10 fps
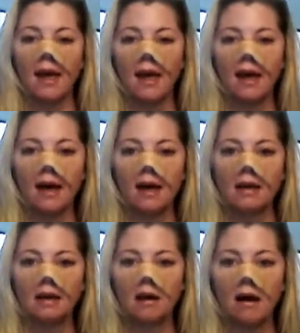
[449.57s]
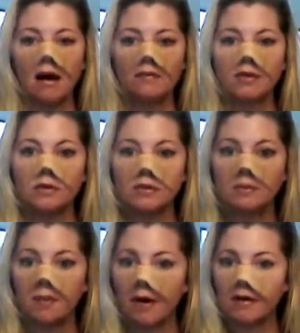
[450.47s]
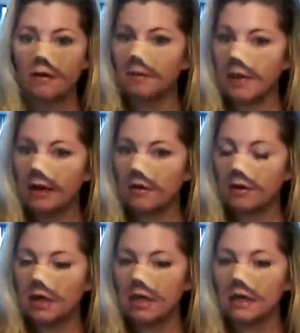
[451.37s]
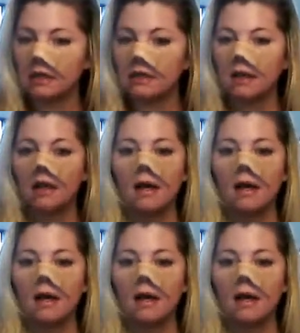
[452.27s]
and I've used butter in my cooking.